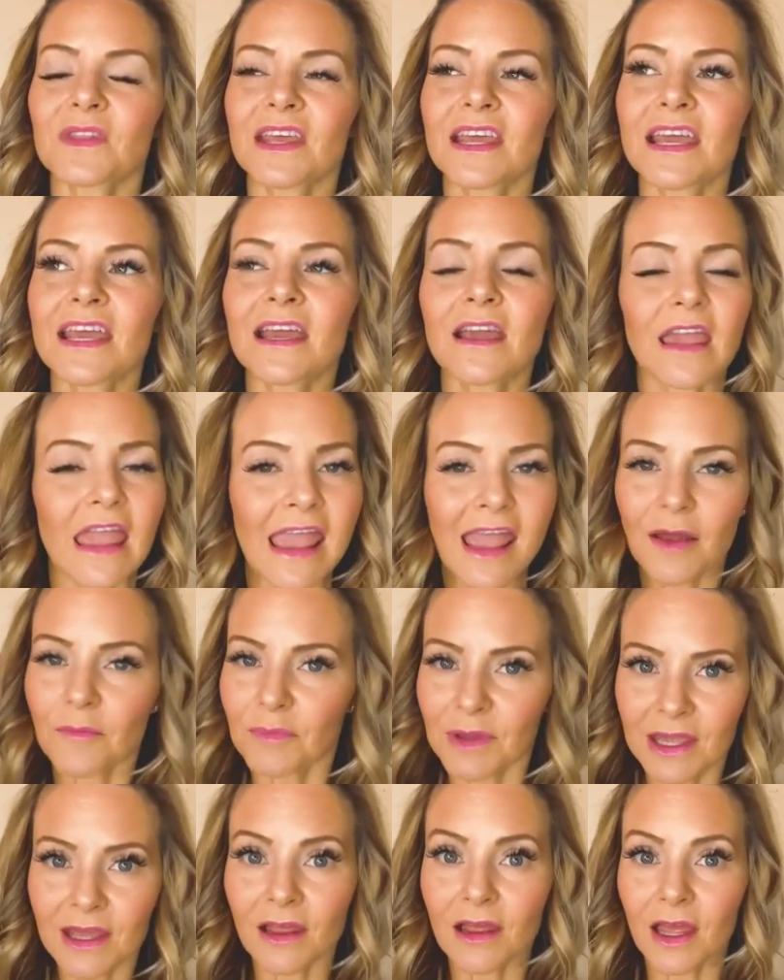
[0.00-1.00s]
it can
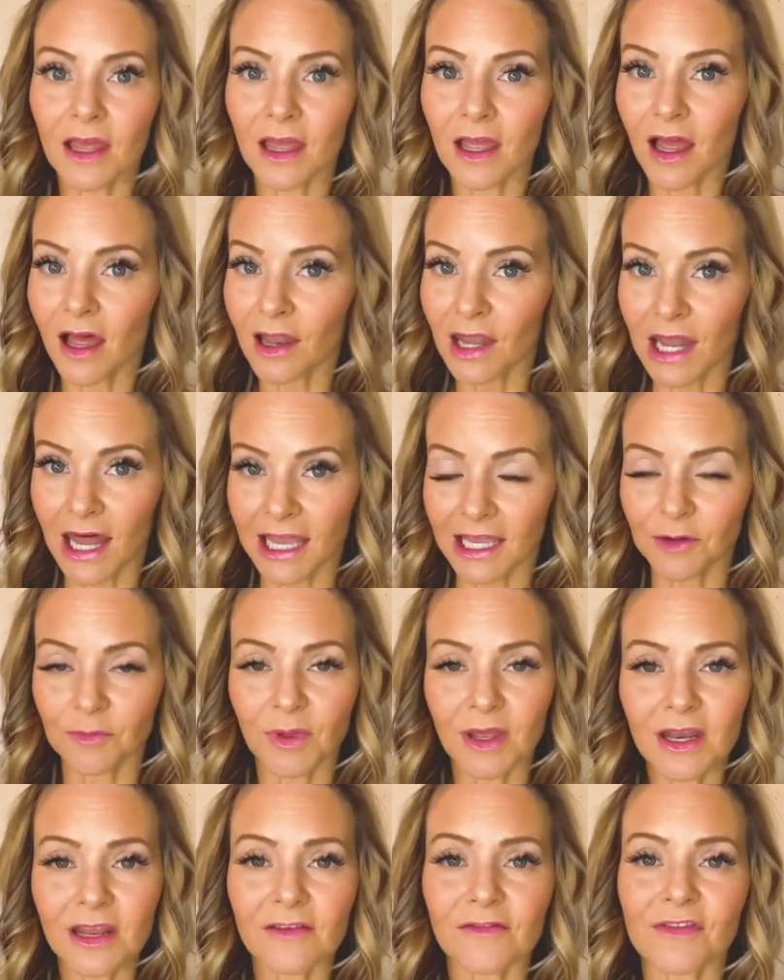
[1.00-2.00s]
be
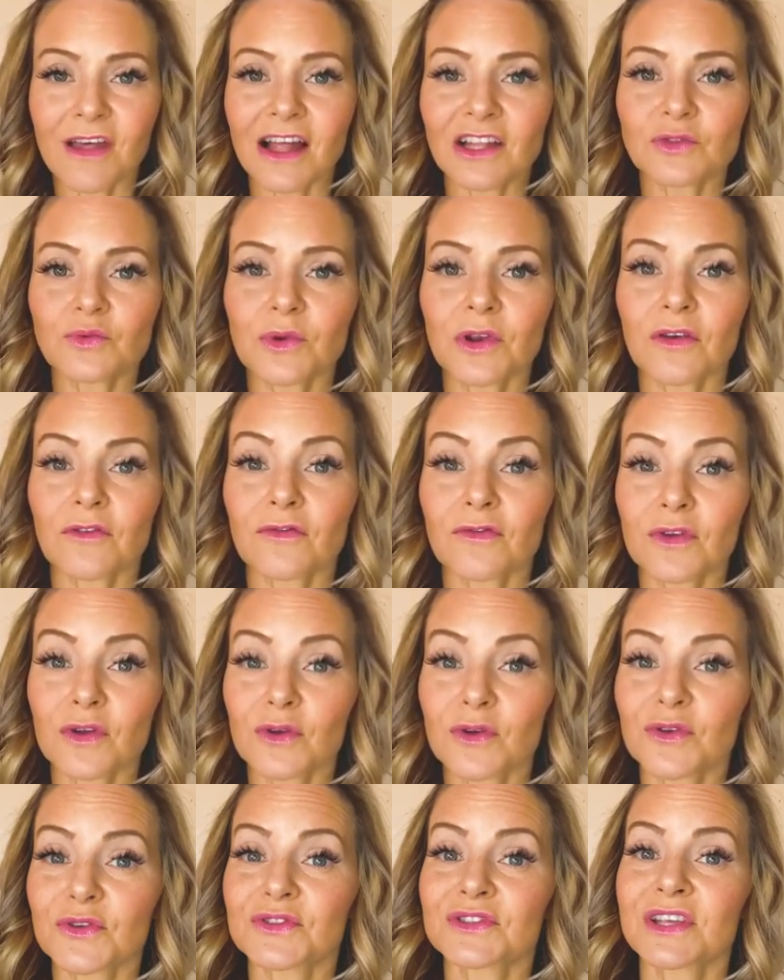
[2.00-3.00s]
alignment if that's when it
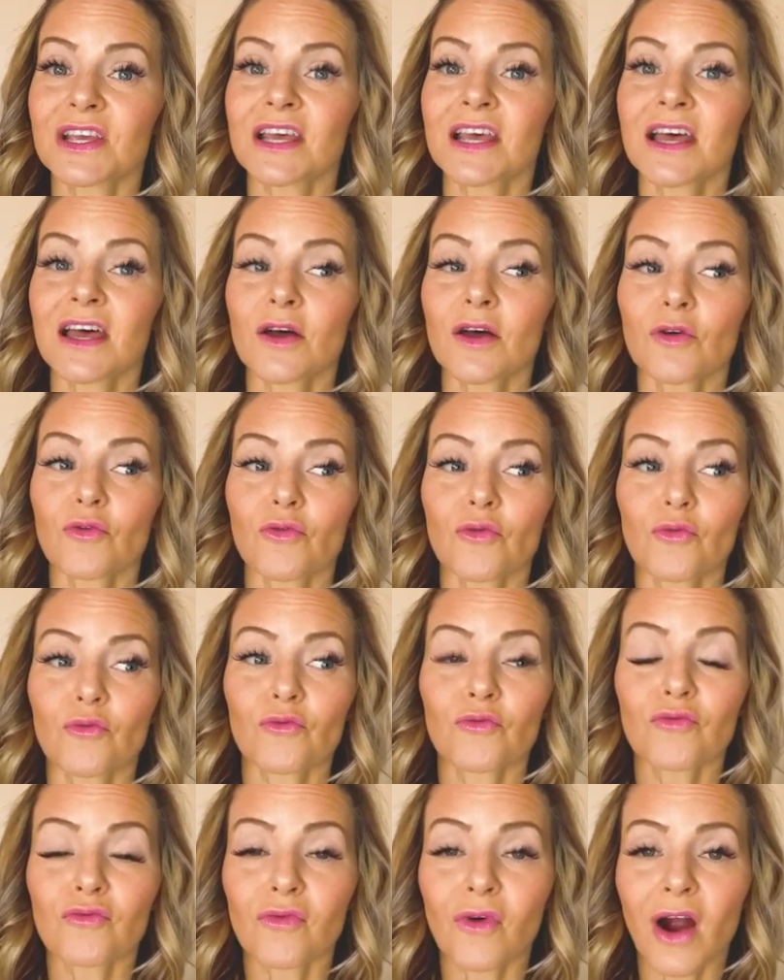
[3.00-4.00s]
feels
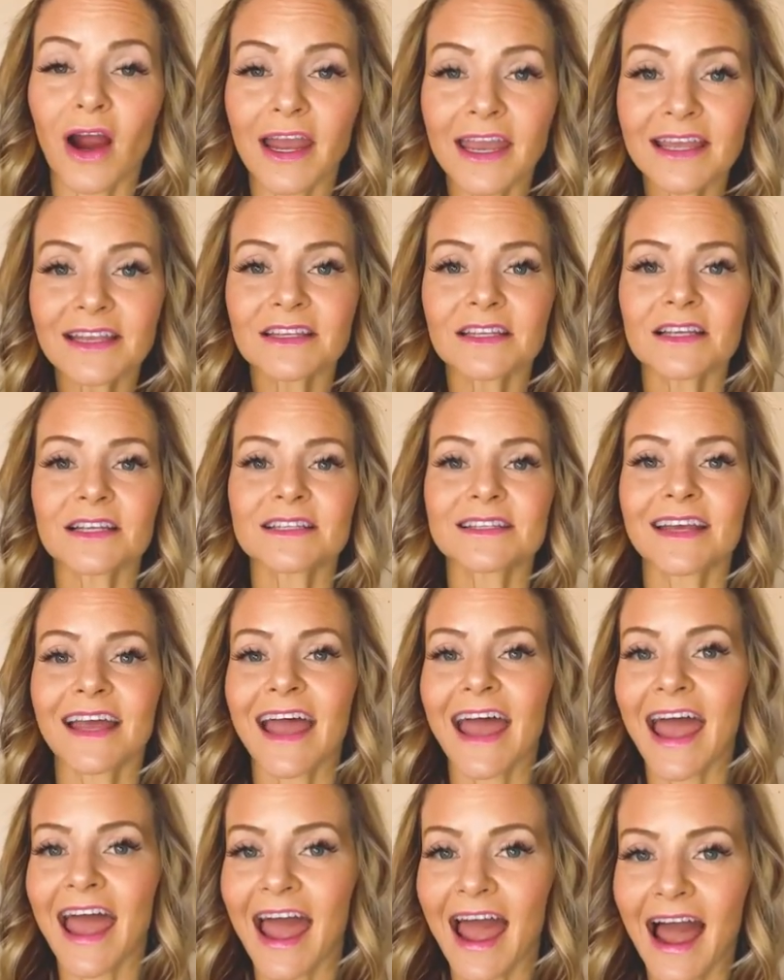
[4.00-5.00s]
right to
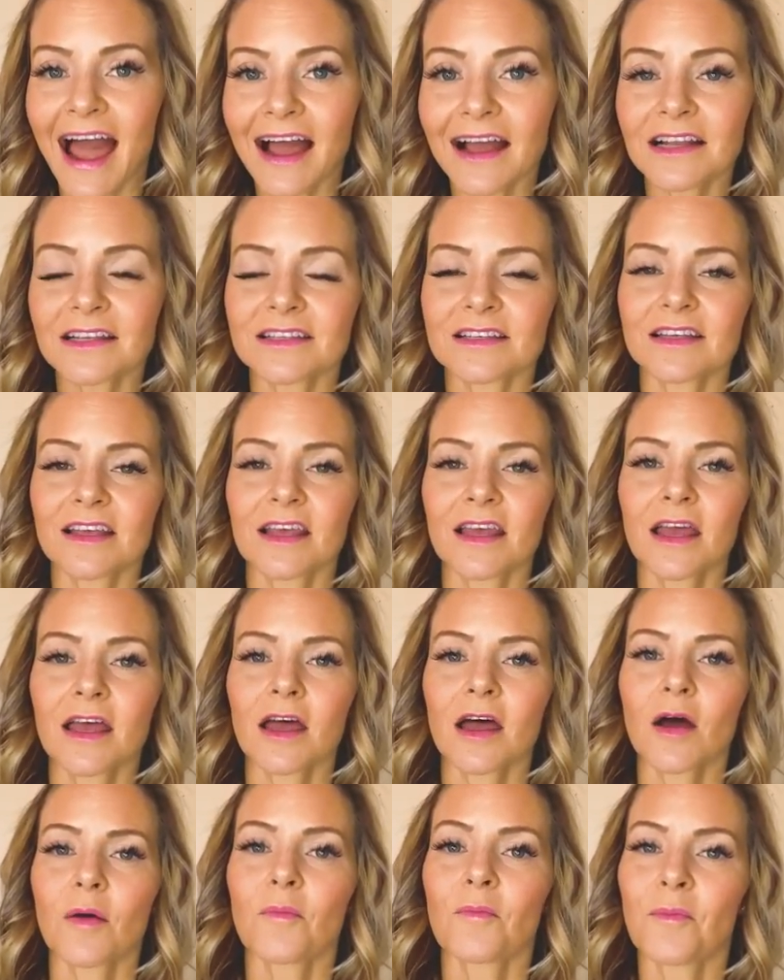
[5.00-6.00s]
act
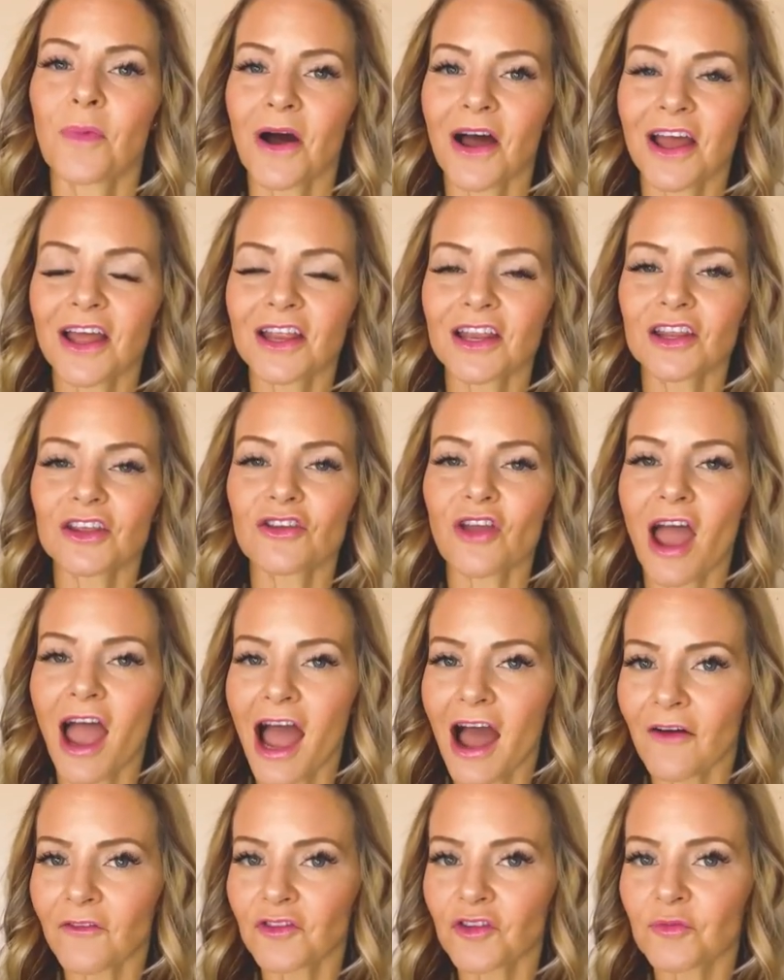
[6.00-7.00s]
but you
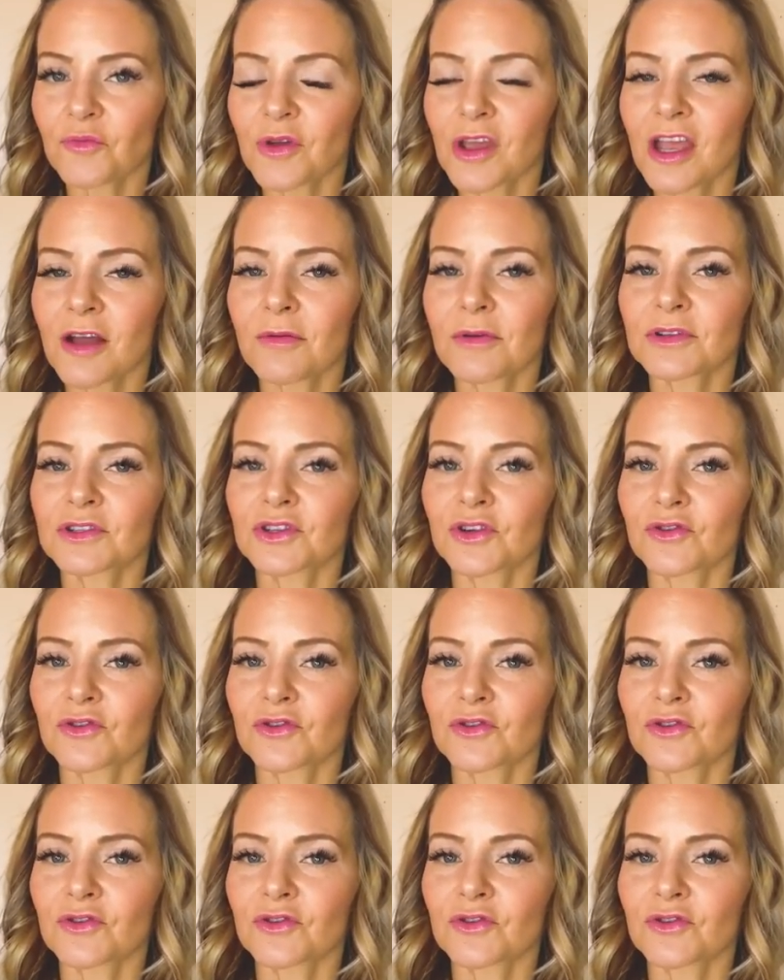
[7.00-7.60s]
have to be able to